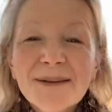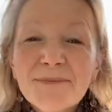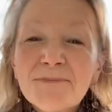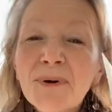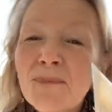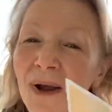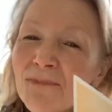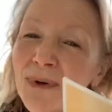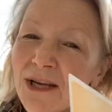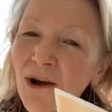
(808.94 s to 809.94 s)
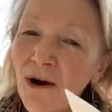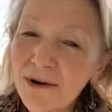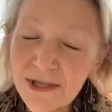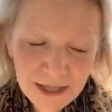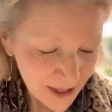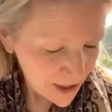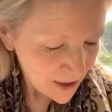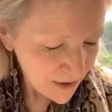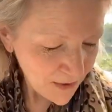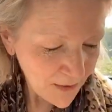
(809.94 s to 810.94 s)
But when we got
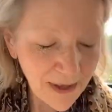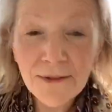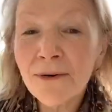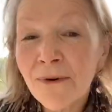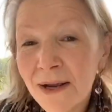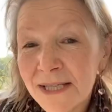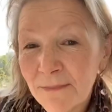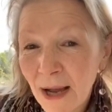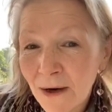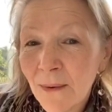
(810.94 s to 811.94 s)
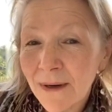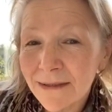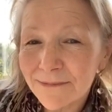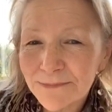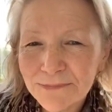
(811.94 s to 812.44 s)
to the Rose Bagua,